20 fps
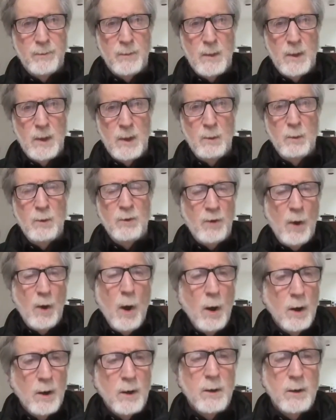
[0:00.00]
It was
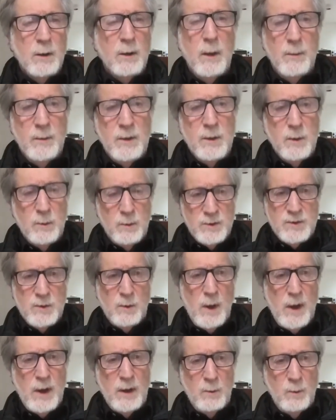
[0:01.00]
hard. I mean, there was a
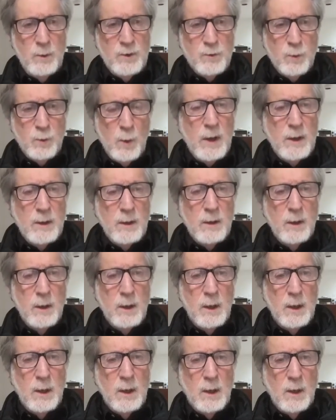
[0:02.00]
way in which one
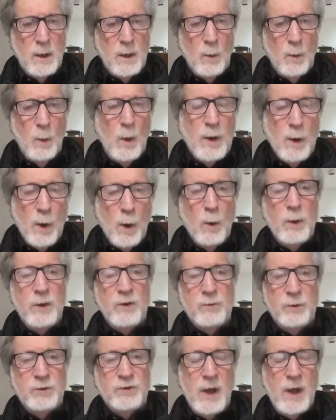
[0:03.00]

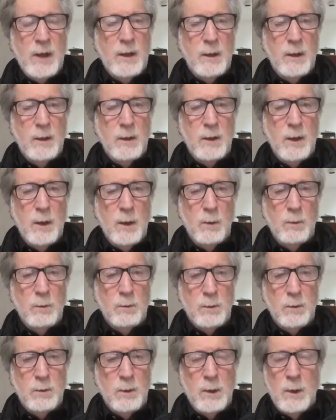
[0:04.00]
always was taking,
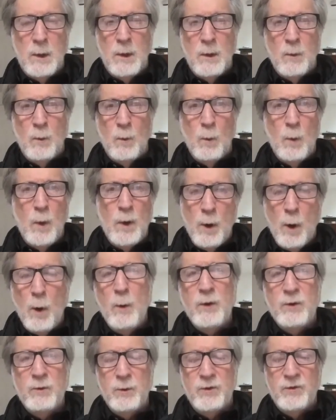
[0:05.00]
one
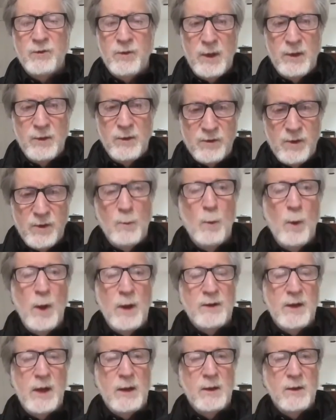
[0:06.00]
always was in some way
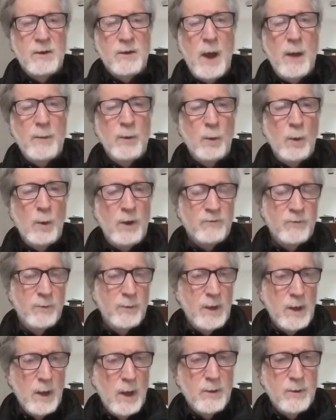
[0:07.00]
taking time away from
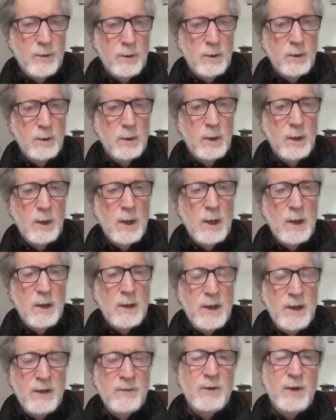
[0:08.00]
the other,
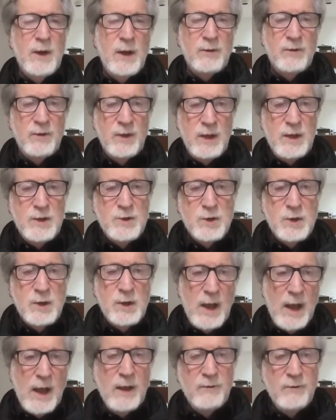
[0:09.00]
even as each
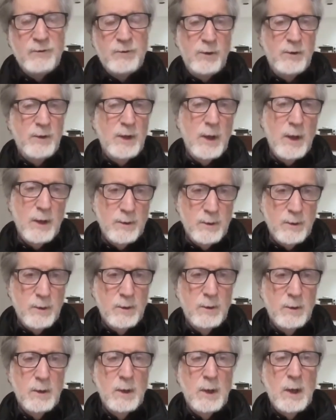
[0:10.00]
gave to the
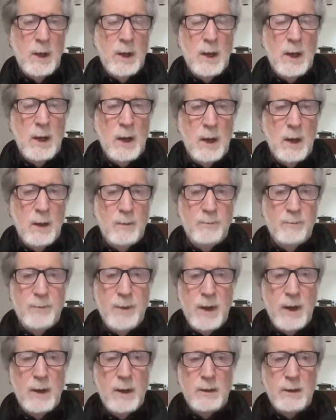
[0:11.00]
other.
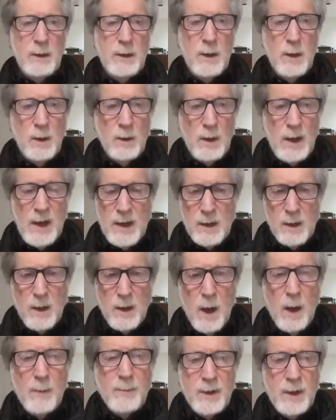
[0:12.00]
But I had a
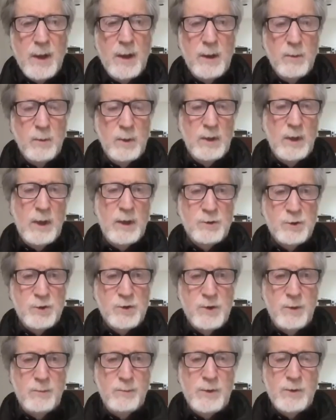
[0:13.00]
complicated
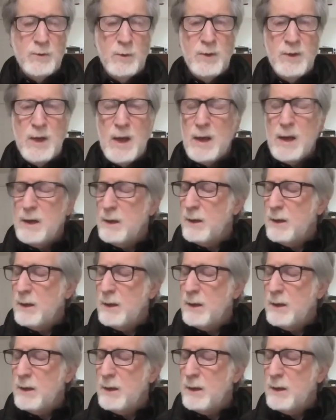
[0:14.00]
relationship between that.